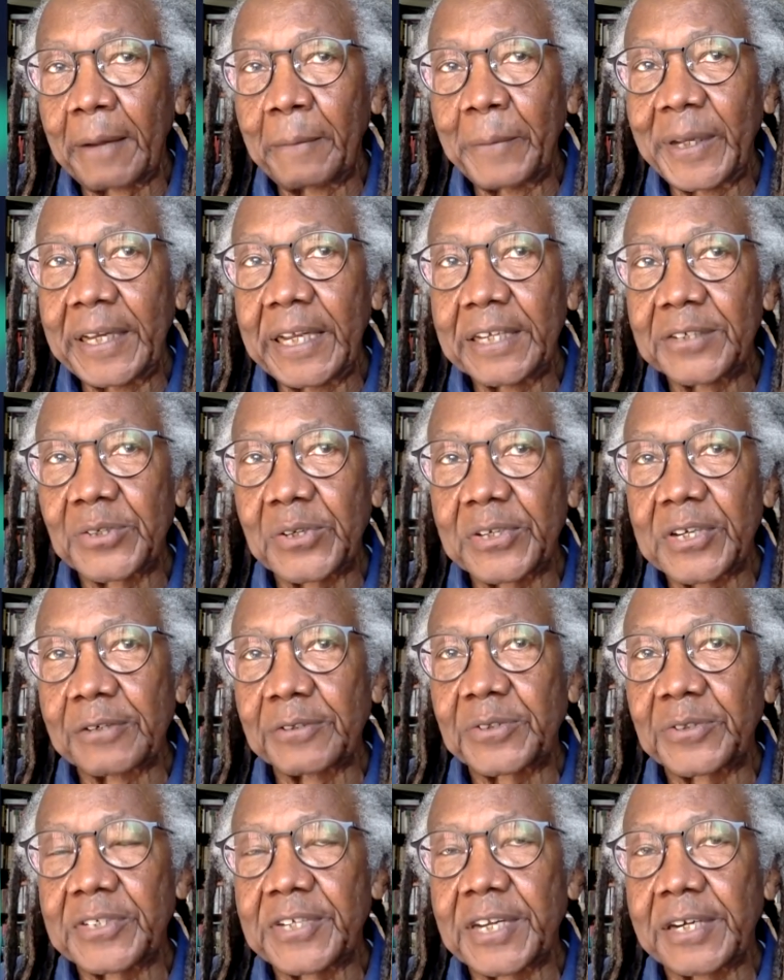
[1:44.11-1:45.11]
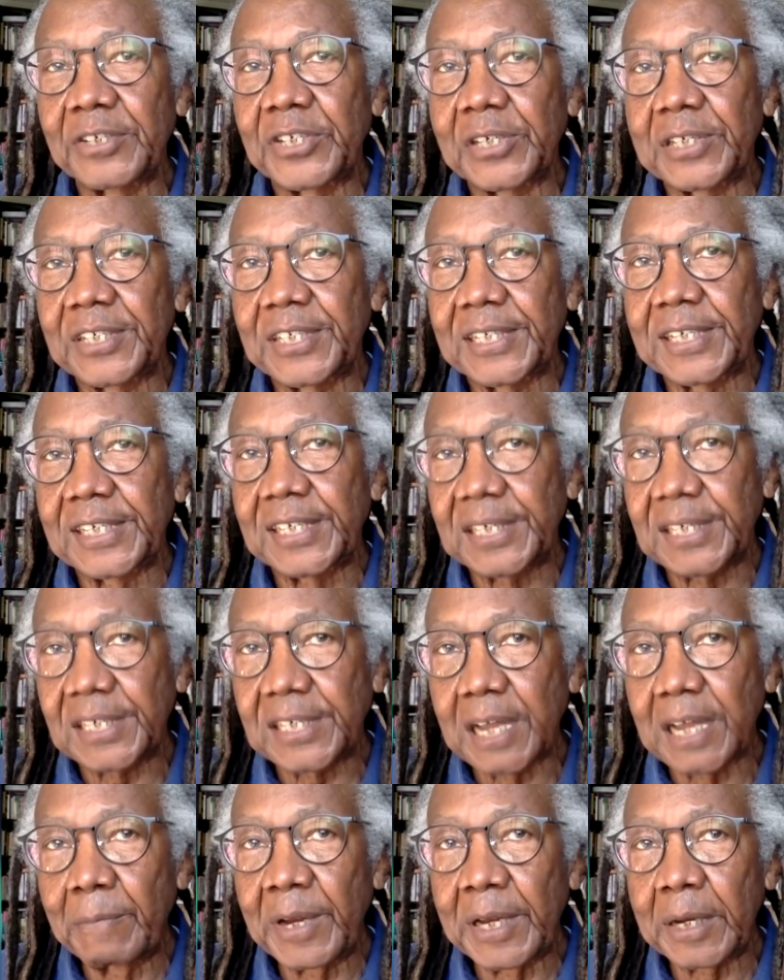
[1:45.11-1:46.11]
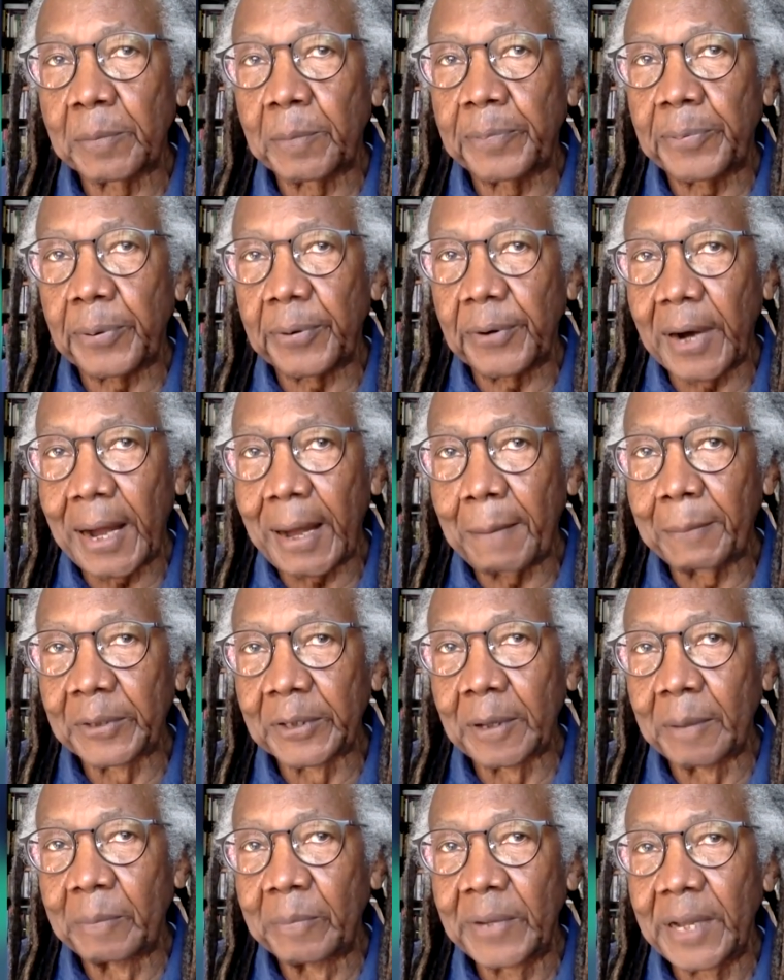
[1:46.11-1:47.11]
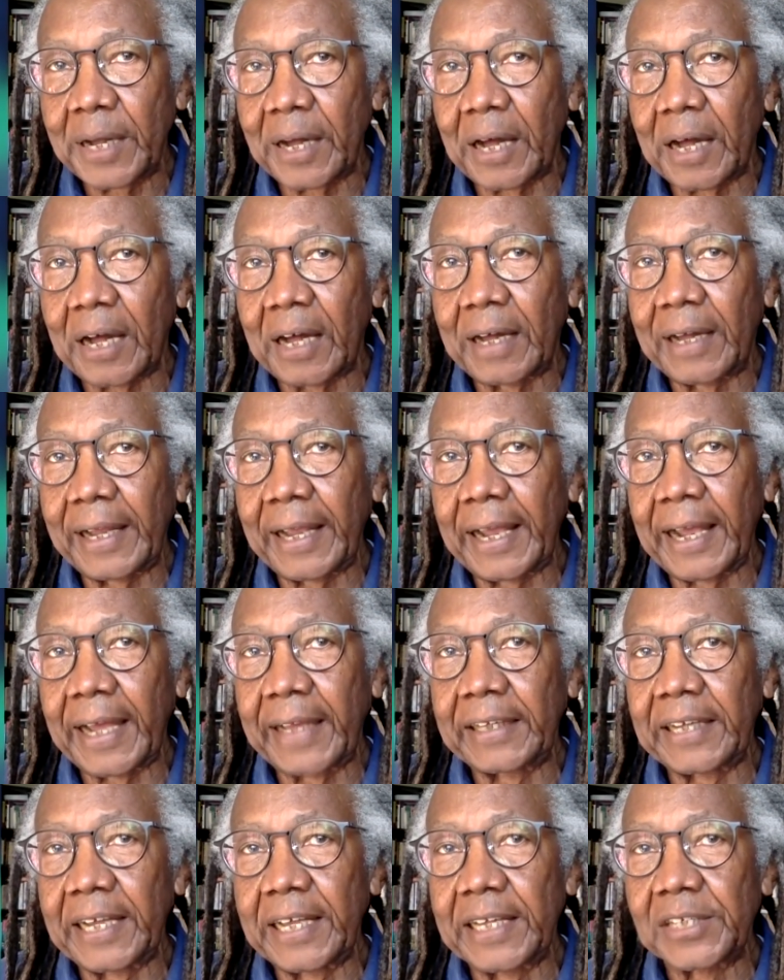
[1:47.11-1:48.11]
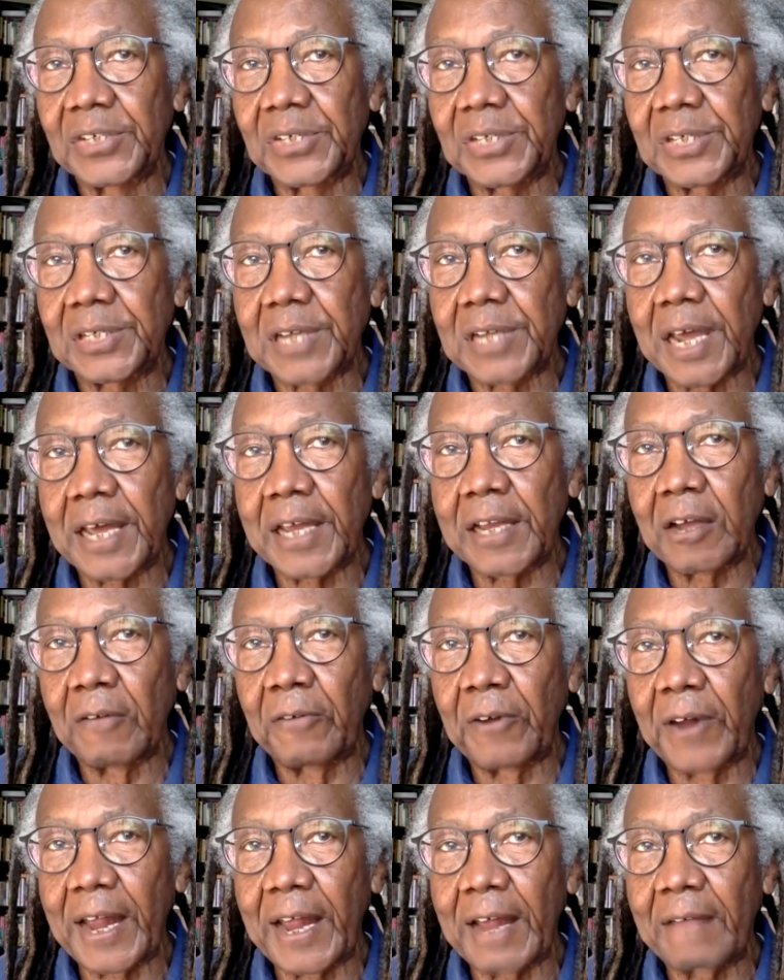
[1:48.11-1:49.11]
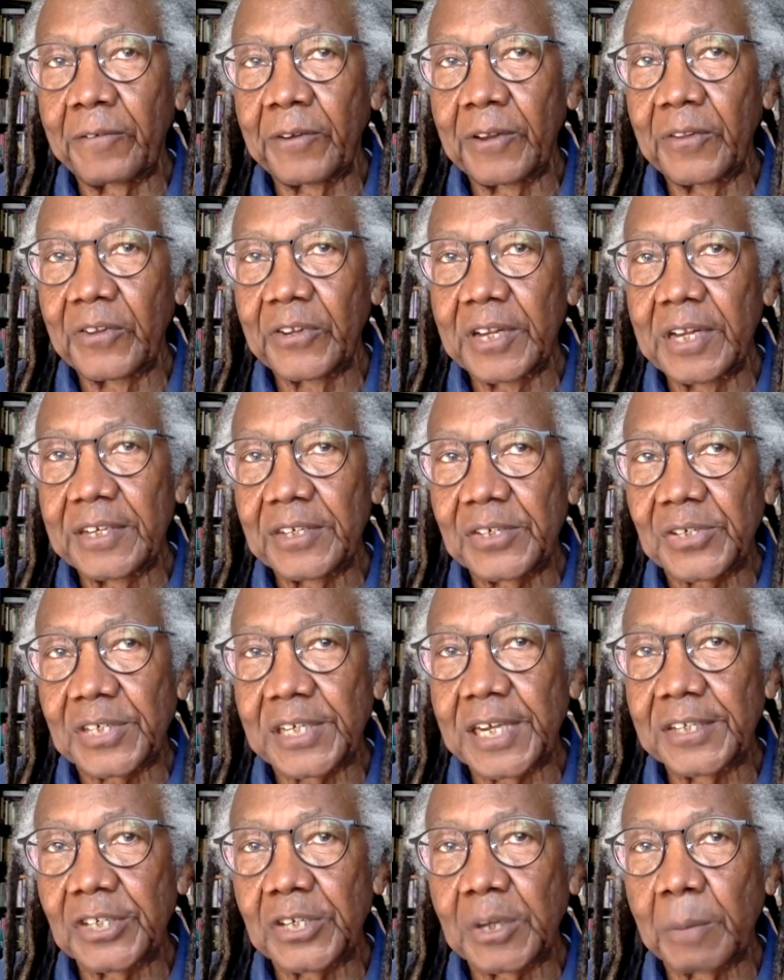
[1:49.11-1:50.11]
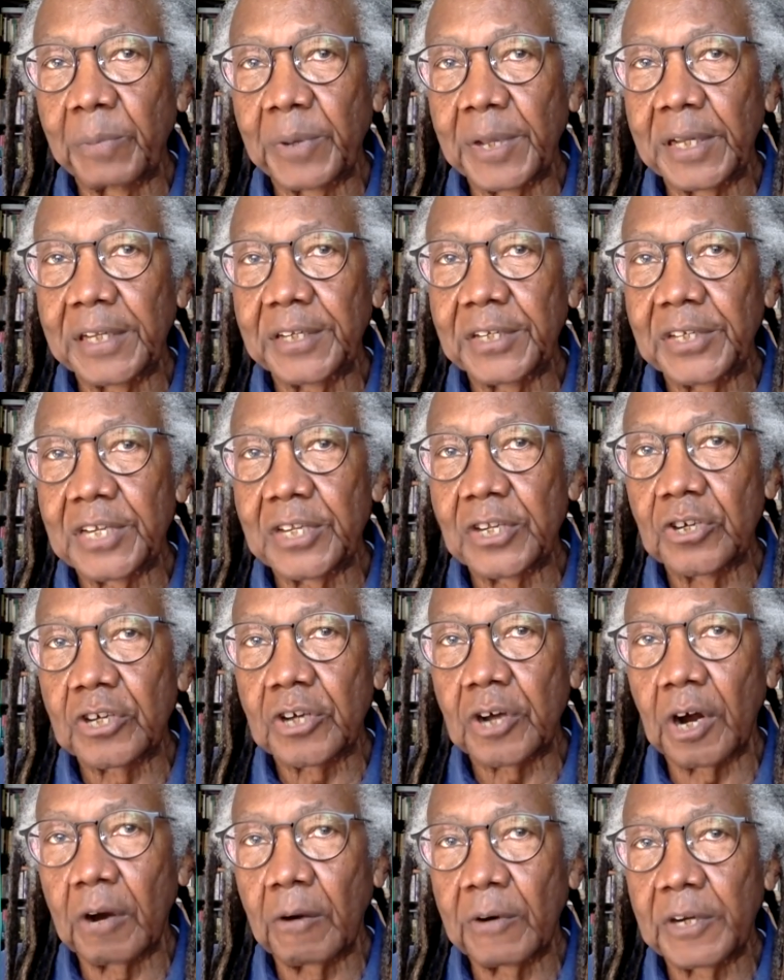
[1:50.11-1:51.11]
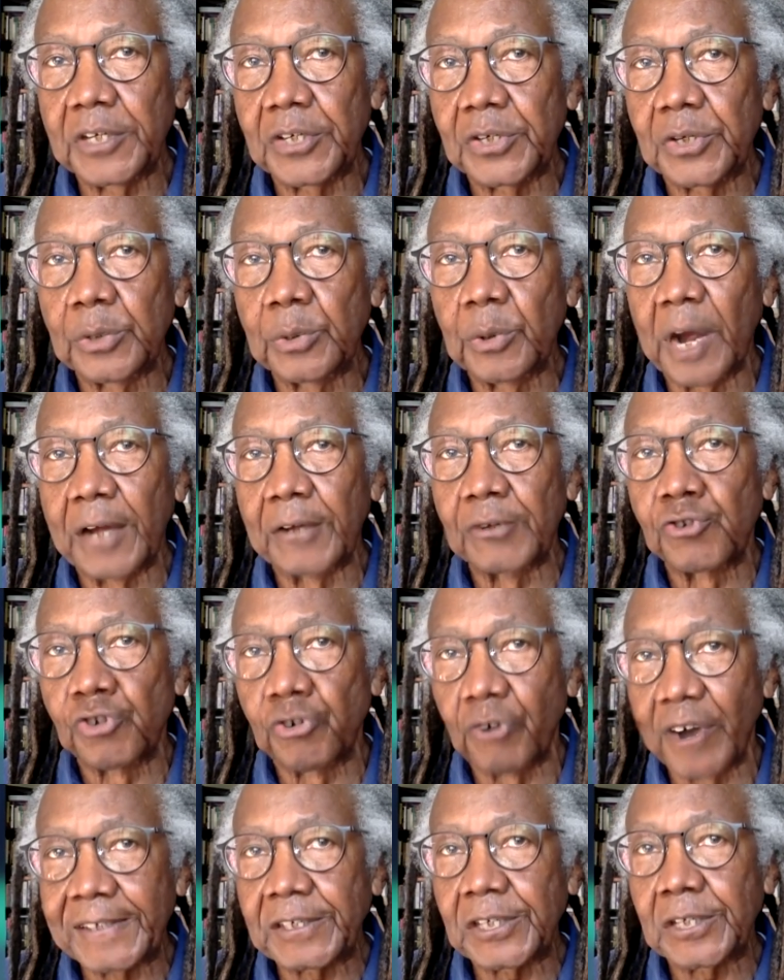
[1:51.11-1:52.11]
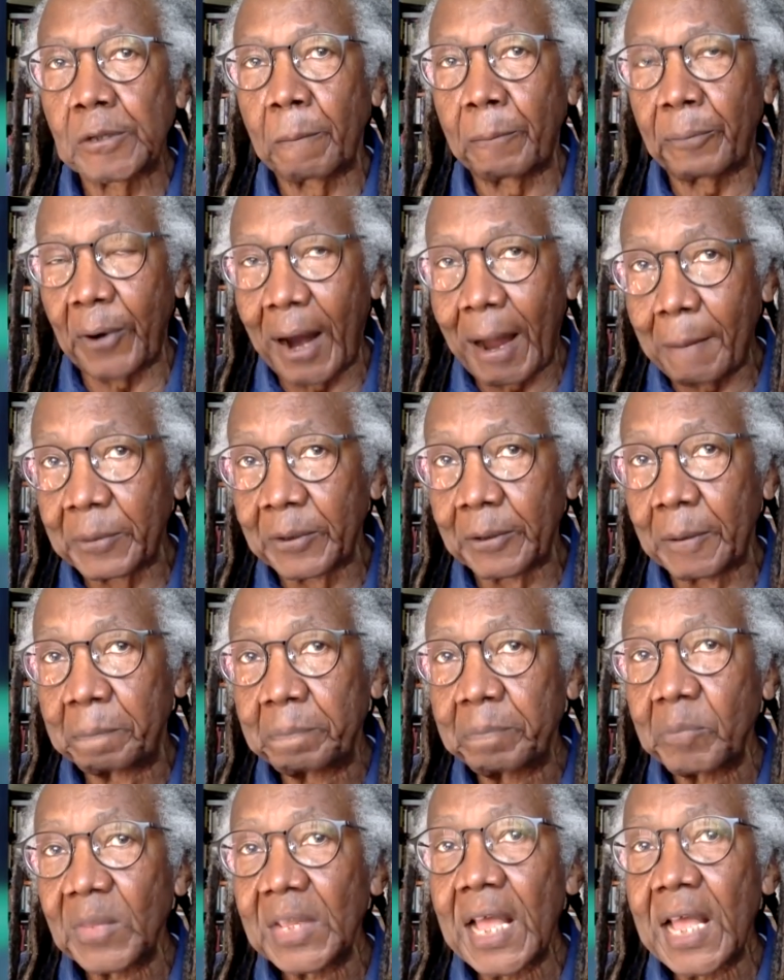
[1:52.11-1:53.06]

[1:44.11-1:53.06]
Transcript: I mean, he, there's, there's a systemic problem, uh, and instead of having the sensibility, the courage to address the problem,